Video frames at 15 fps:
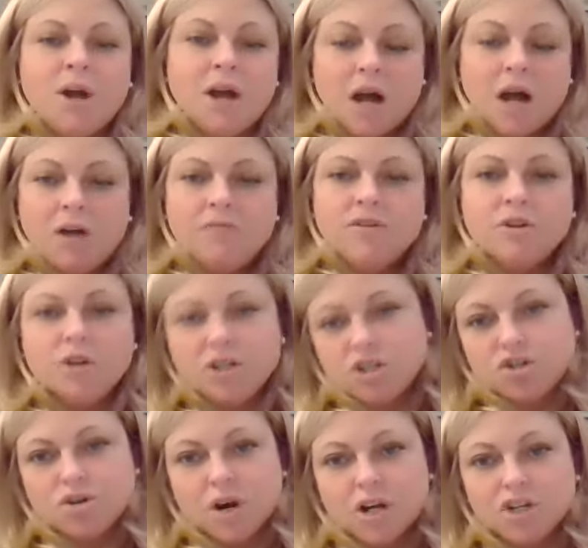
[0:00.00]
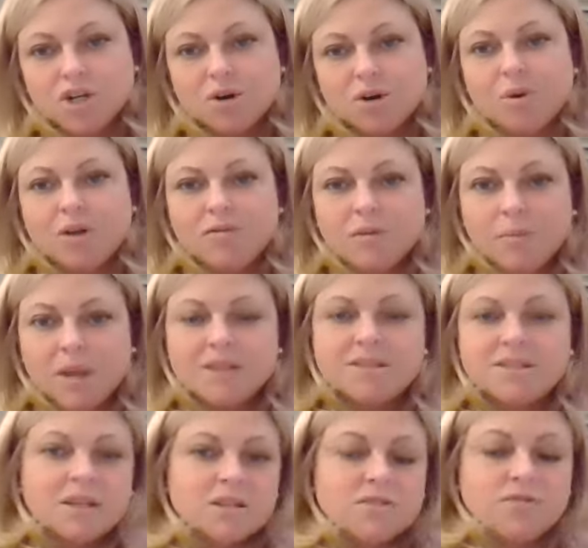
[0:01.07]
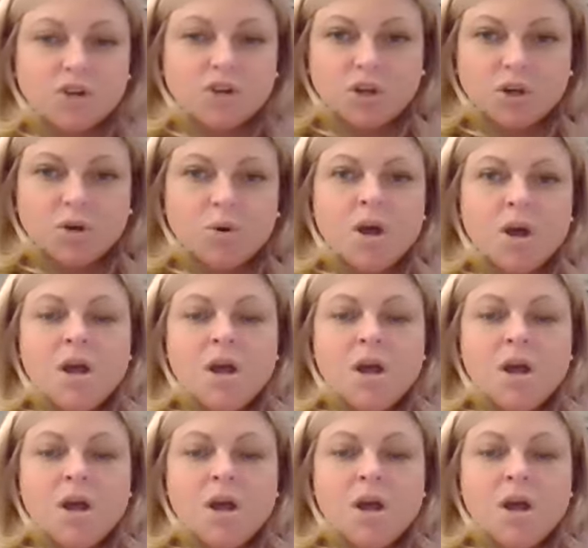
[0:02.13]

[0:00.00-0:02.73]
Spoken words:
however you'd like to structure it, whatever makes sense for you.